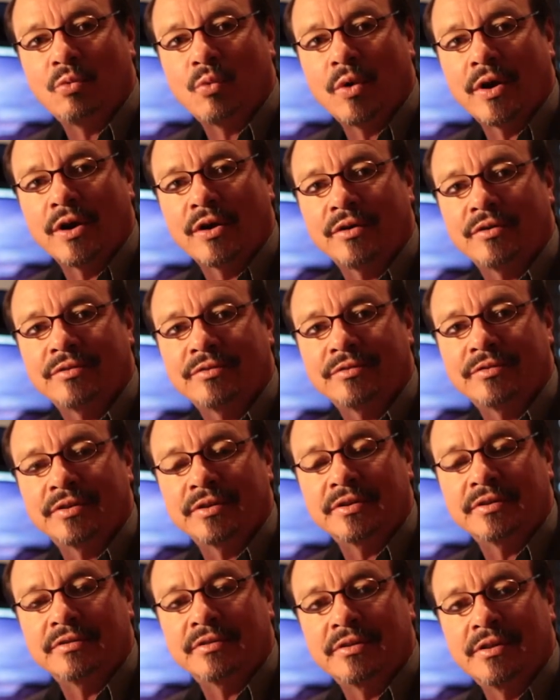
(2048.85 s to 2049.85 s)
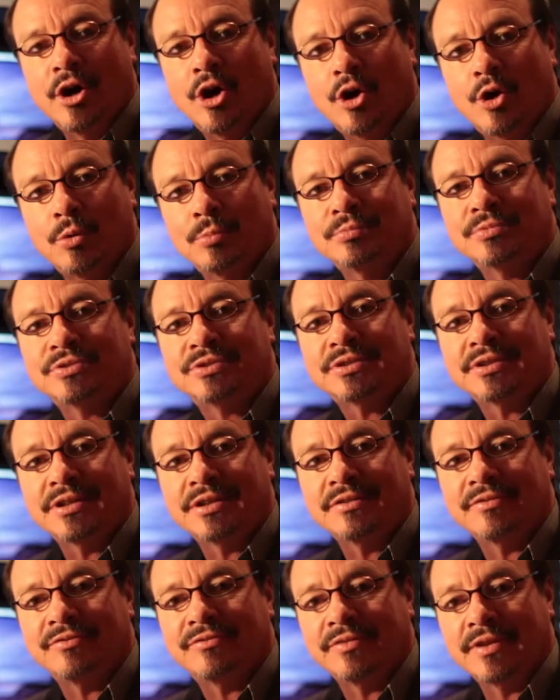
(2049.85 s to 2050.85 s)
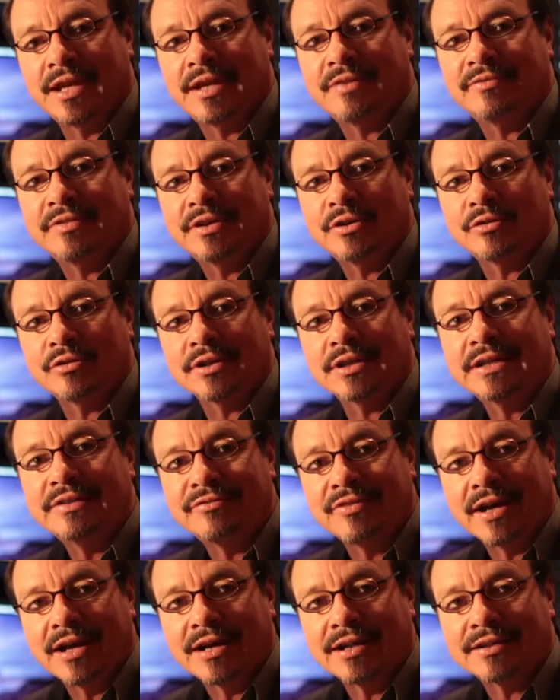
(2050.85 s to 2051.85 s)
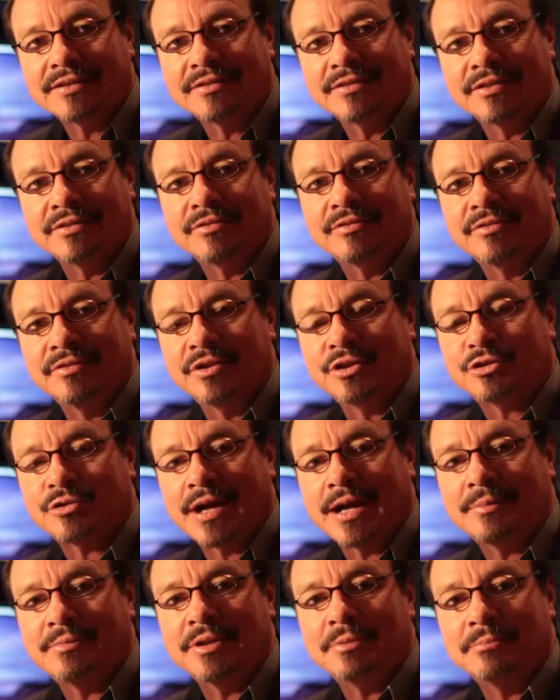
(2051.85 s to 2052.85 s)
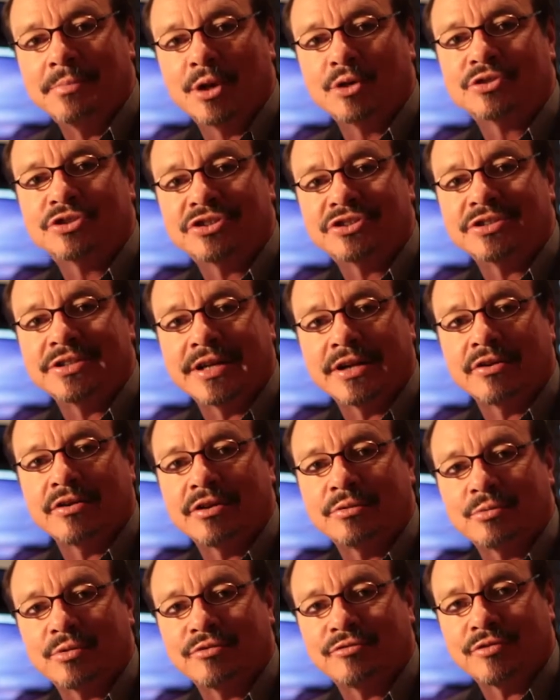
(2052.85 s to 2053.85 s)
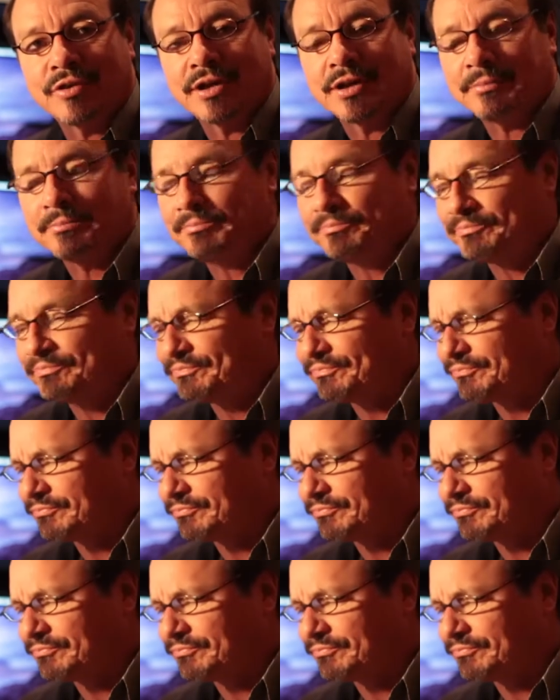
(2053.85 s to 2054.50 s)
where the homes of Levi, or Levi, the tribe that Moses and Aaron were from,